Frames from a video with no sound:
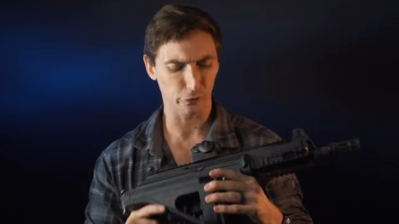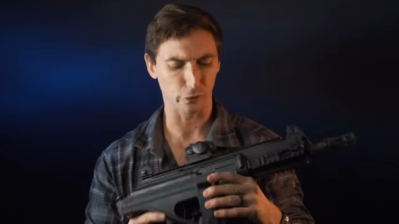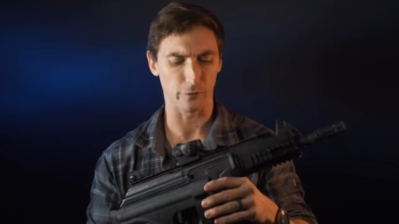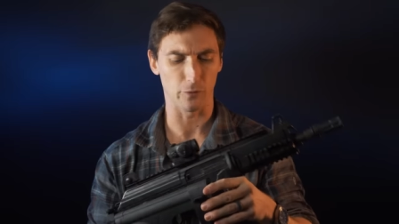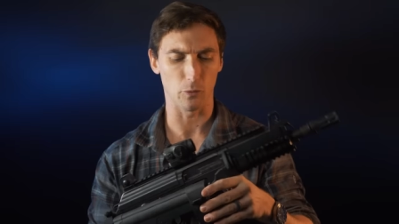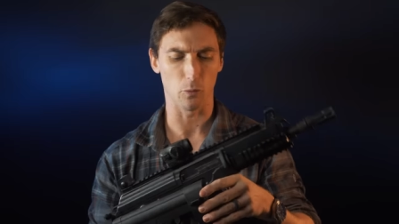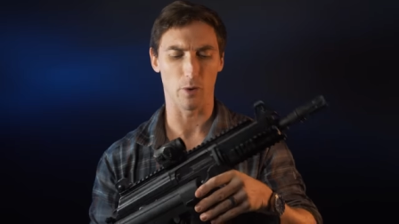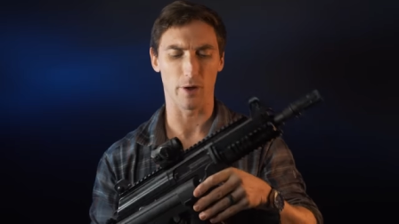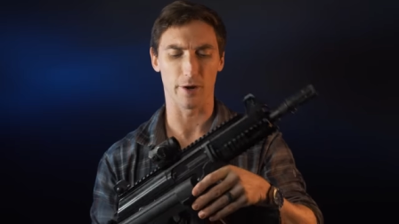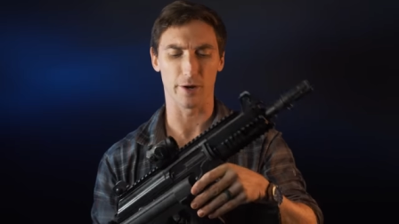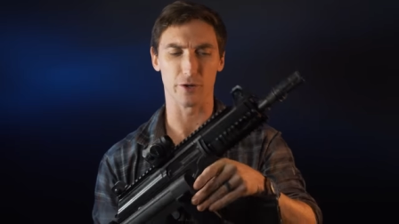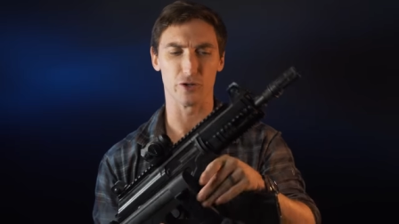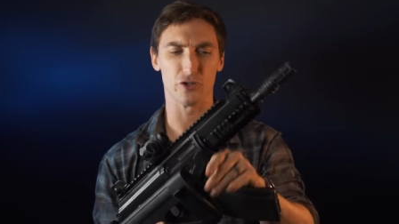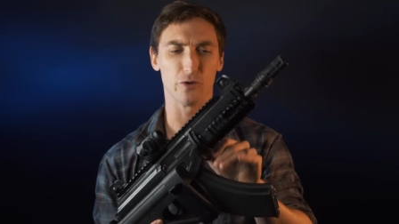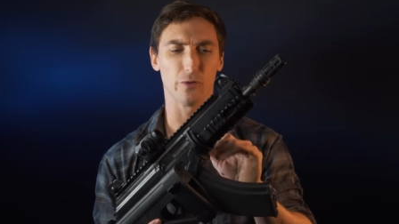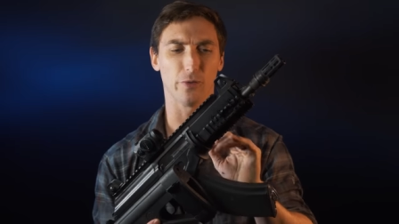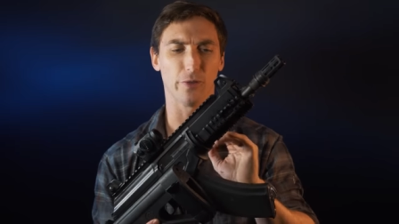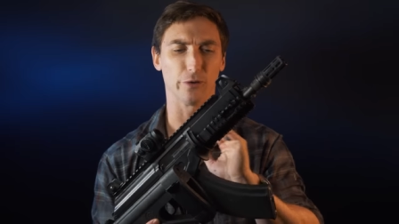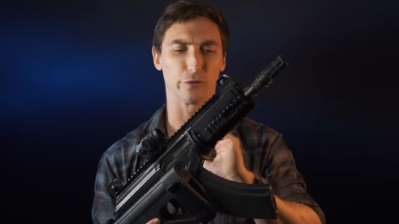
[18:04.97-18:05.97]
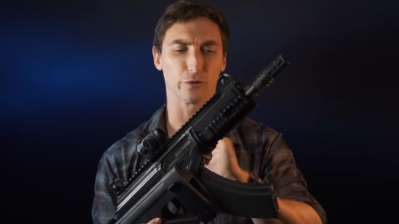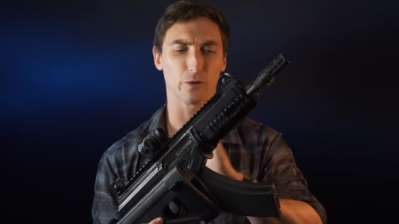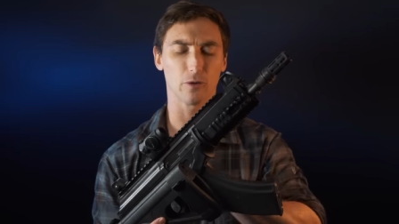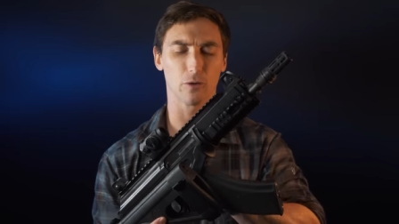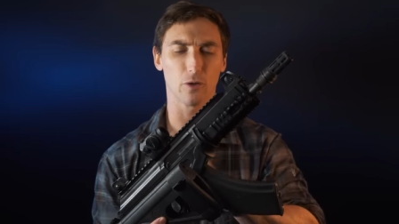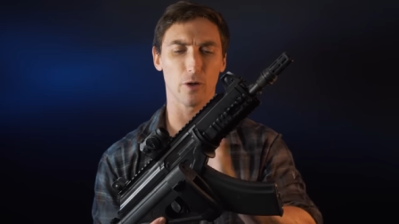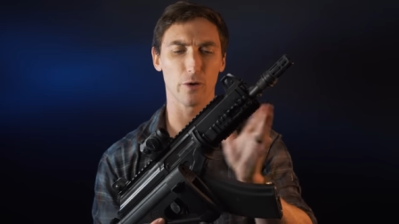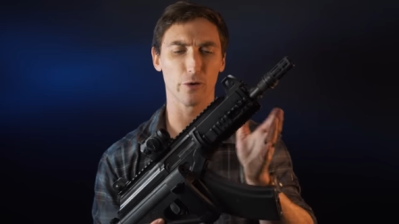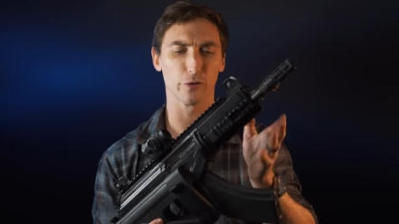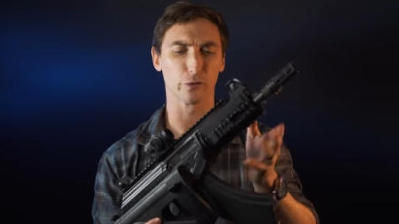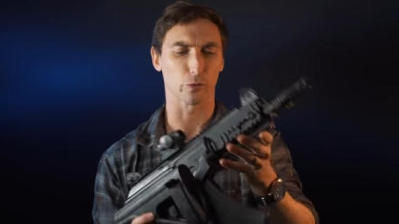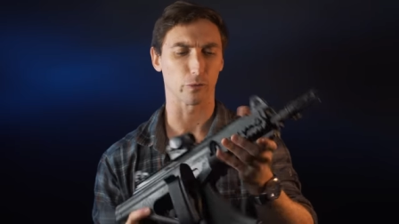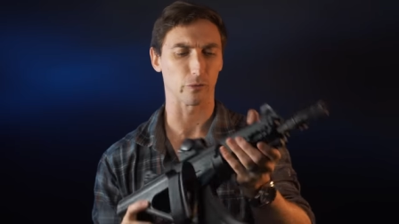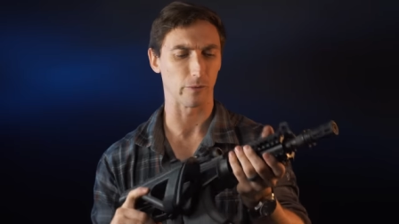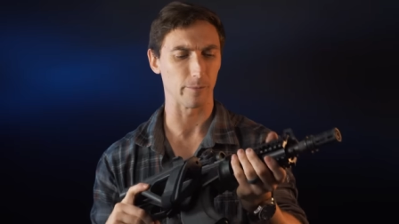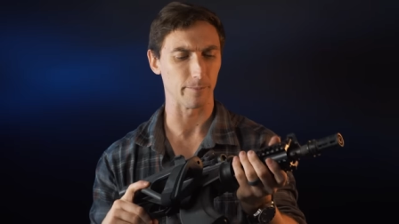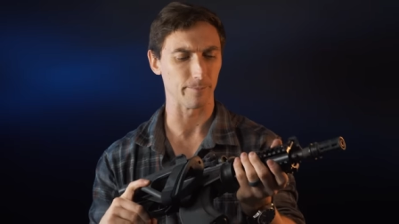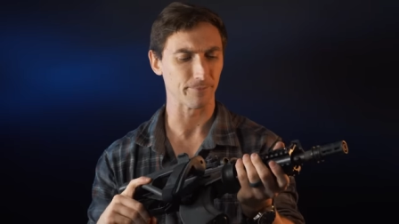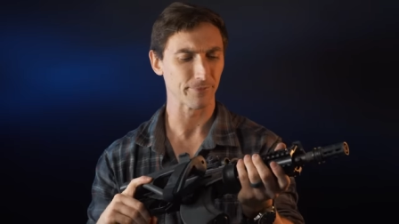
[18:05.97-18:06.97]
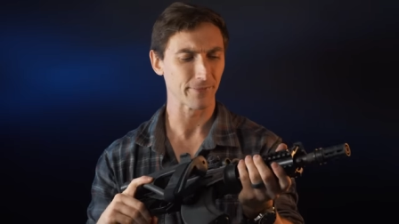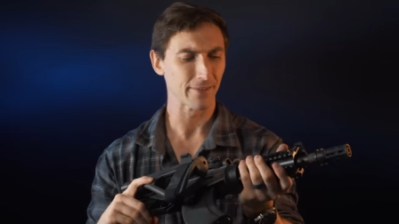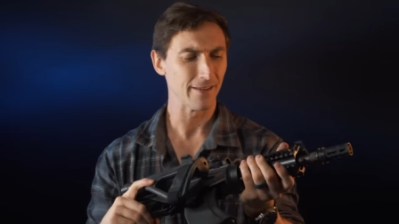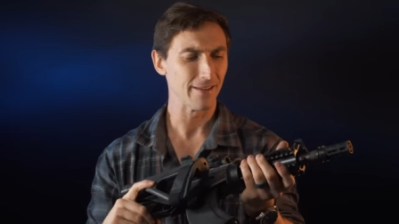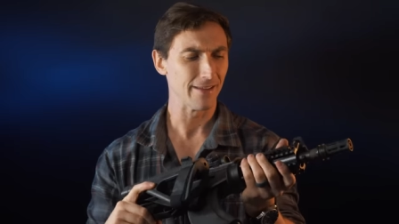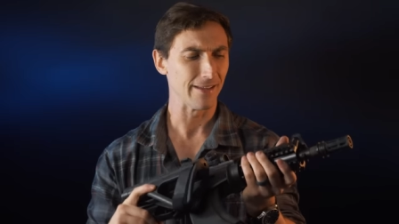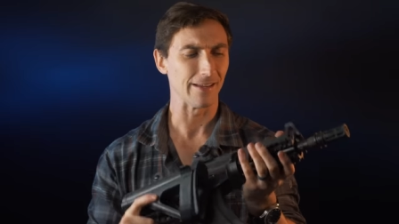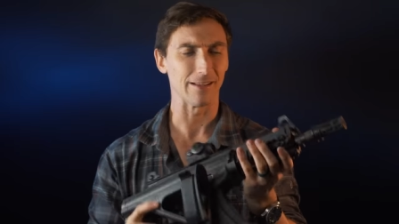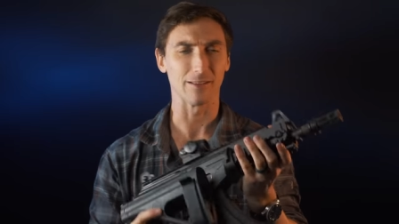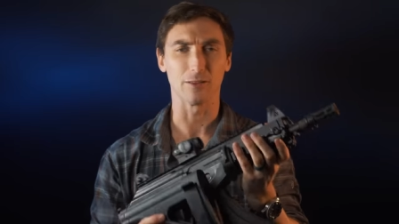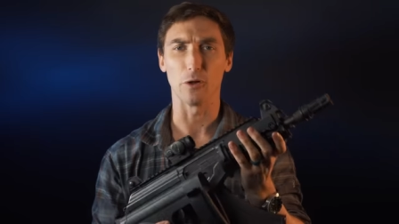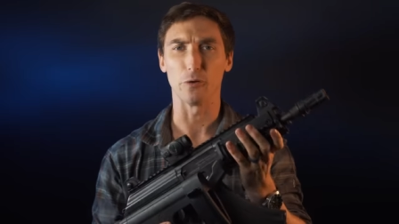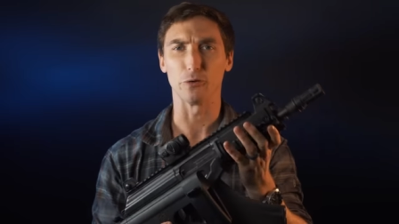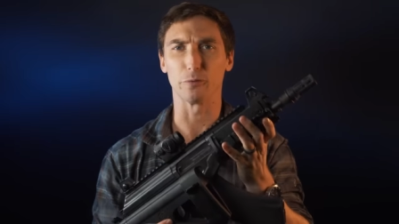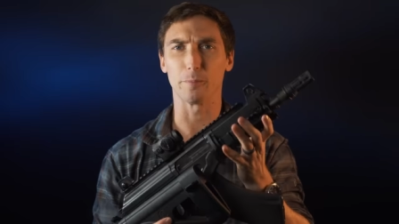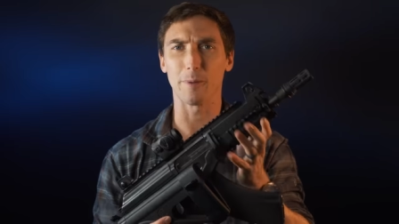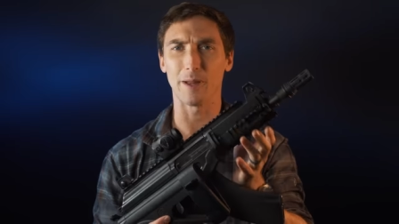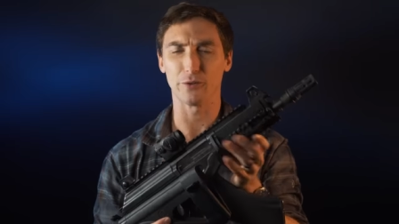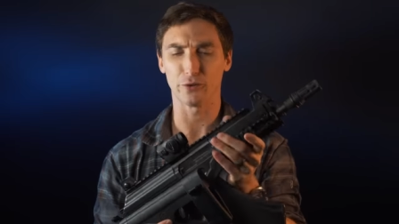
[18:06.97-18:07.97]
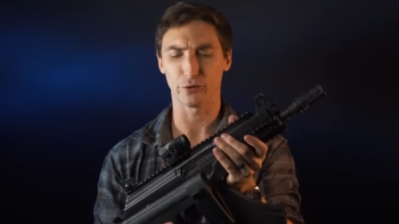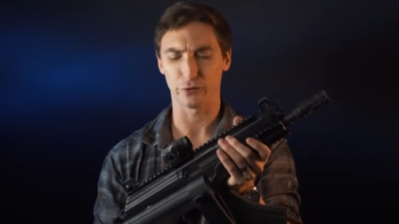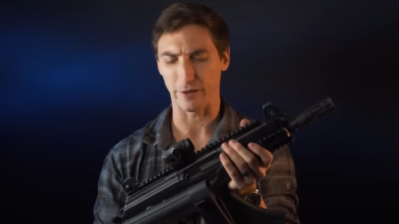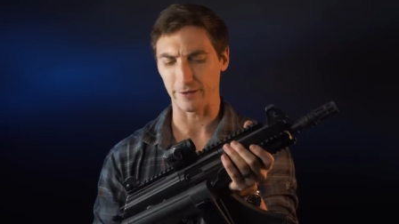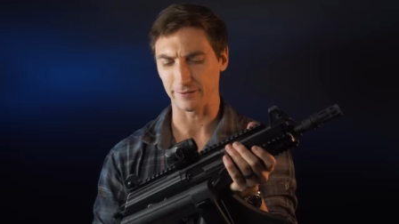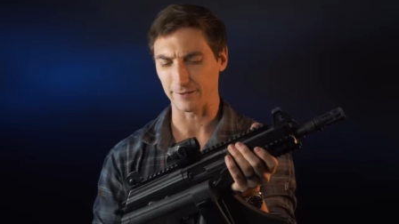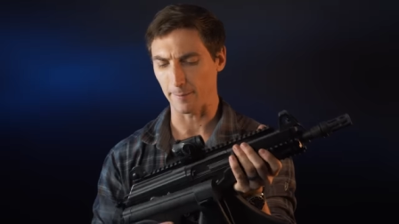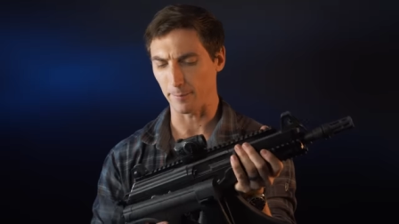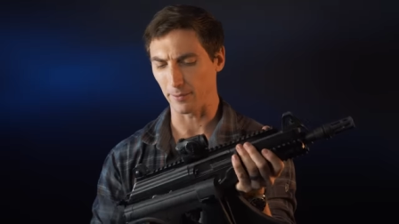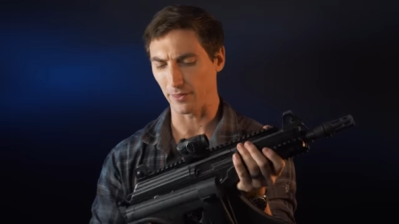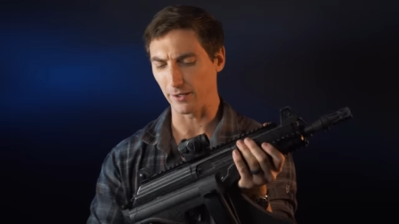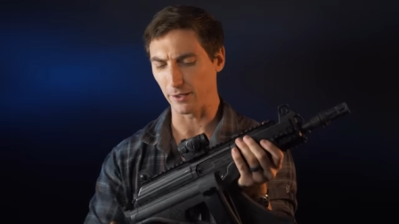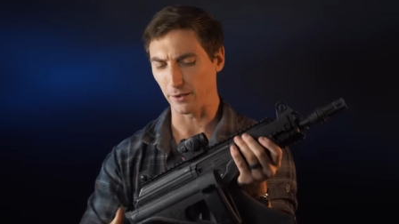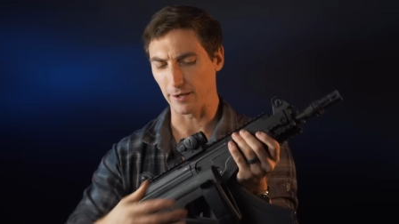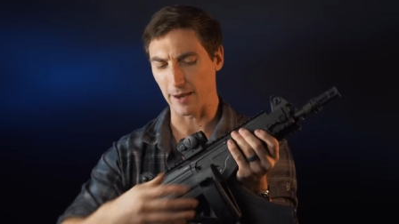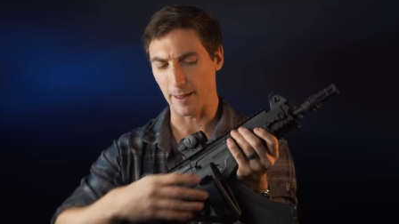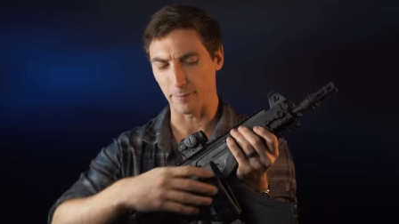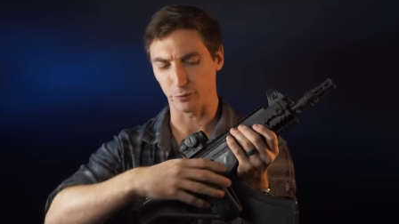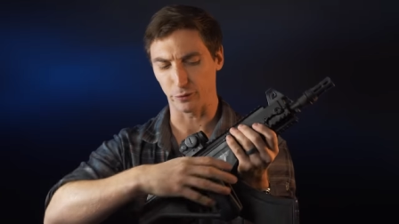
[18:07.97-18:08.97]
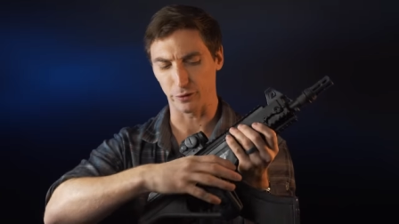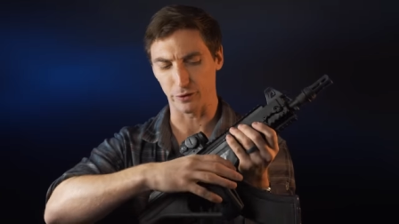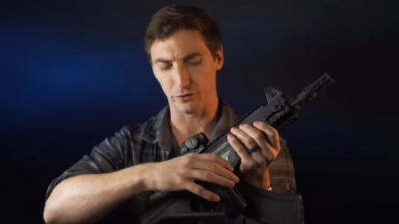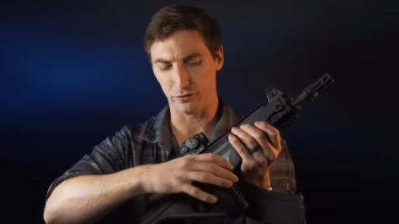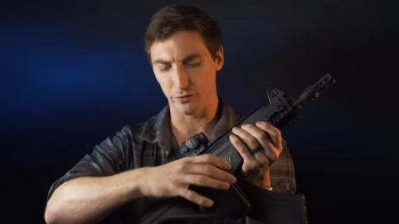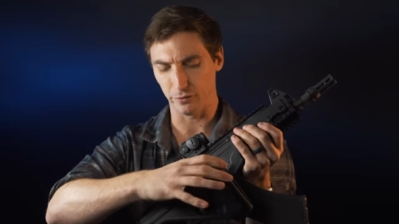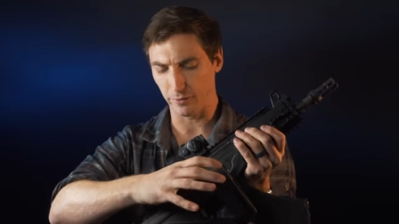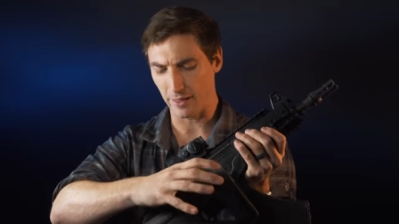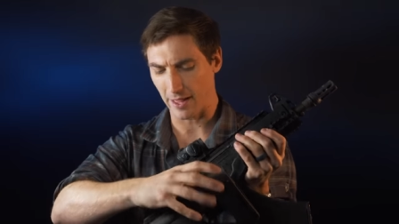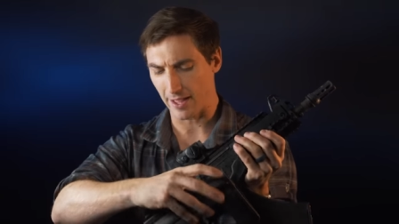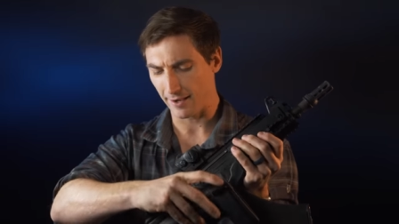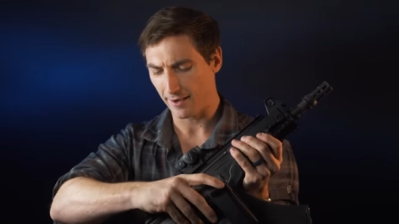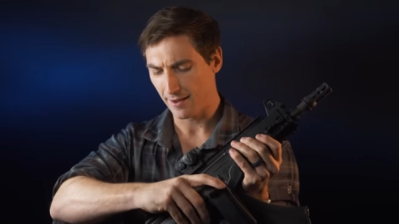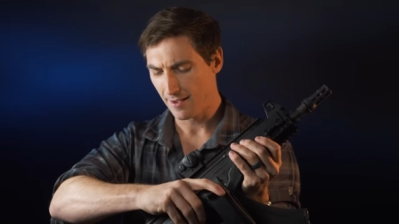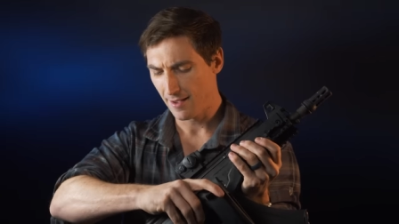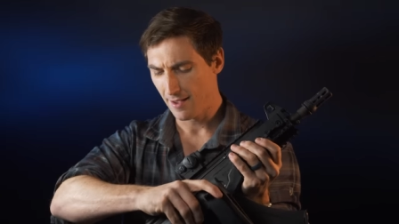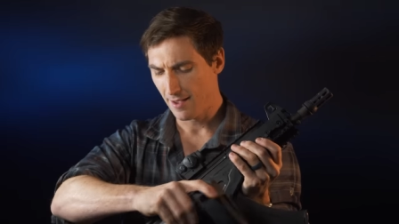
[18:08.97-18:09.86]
So if you want to shoot this close or from enclosed spaces, that type of thing, you can absolutely do that.